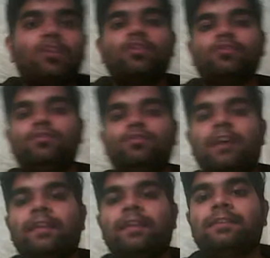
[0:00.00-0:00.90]
So yeah,
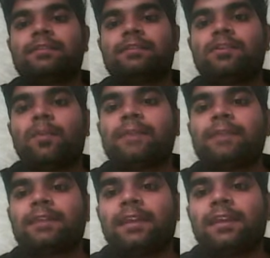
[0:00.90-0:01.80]
that is your
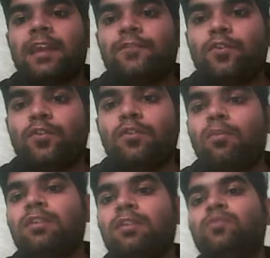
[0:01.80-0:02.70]
basically, and if you don't
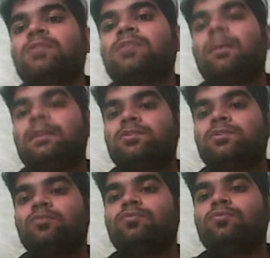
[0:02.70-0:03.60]
want those comments
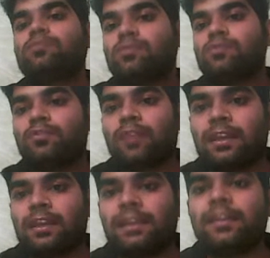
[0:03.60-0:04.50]
to, so you can
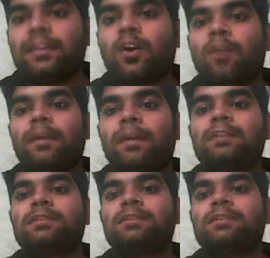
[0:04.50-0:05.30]
delete the comment,